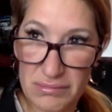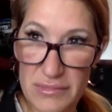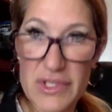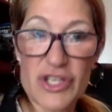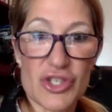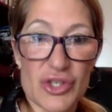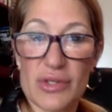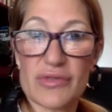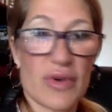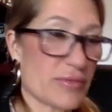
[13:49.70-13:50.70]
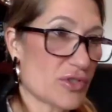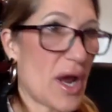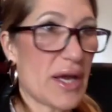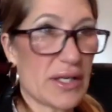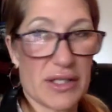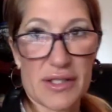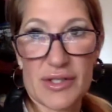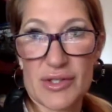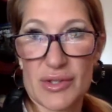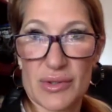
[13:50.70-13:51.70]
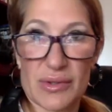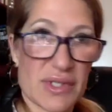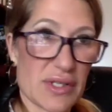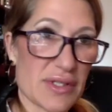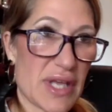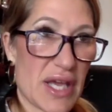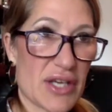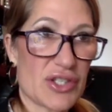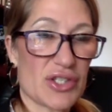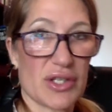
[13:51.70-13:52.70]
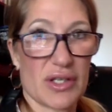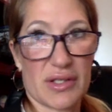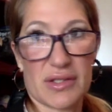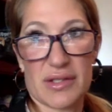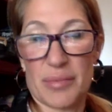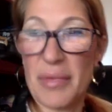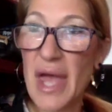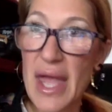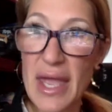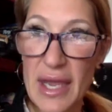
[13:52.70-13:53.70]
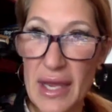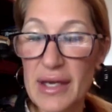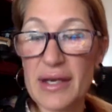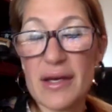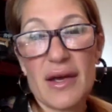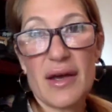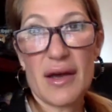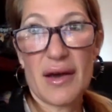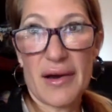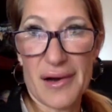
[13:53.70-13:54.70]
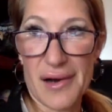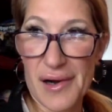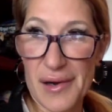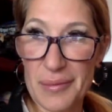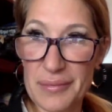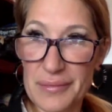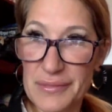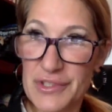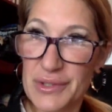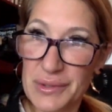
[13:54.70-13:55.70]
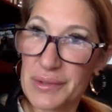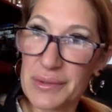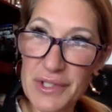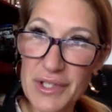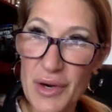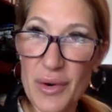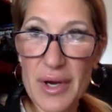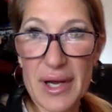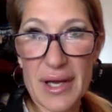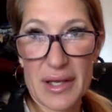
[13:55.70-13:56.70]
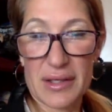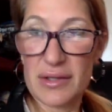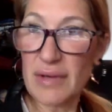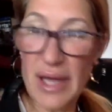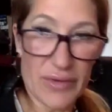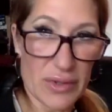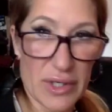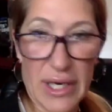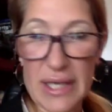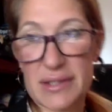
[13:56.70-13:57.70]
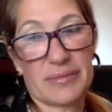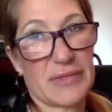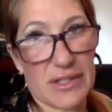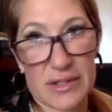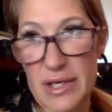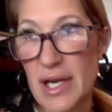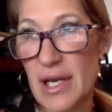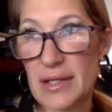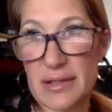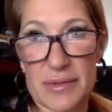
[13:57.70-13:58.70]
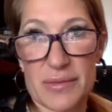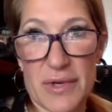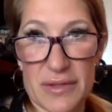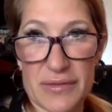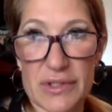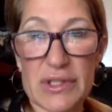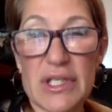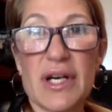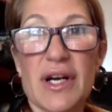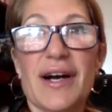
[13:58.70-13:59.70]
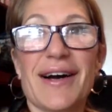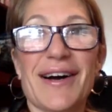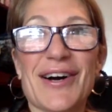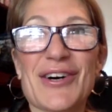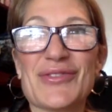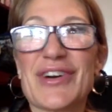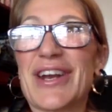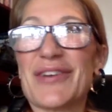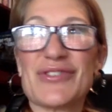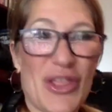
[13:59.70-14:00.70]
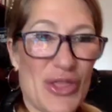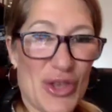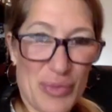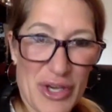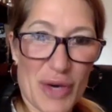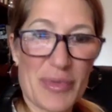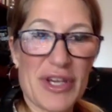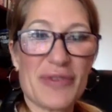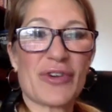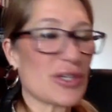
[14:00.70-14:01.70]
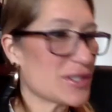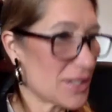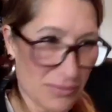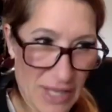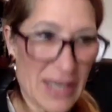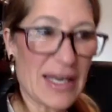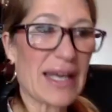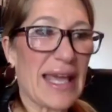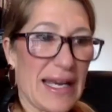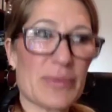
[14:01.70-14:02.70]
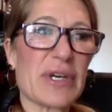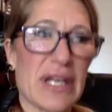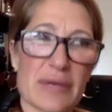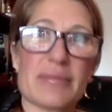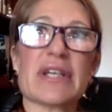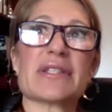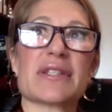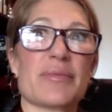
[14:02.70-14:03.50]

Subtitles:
issues from dryness to sensation to pain, to I have an orgasm, that's great, that was wonderful. And I've done the PRP first, and again, it would hit and miss. The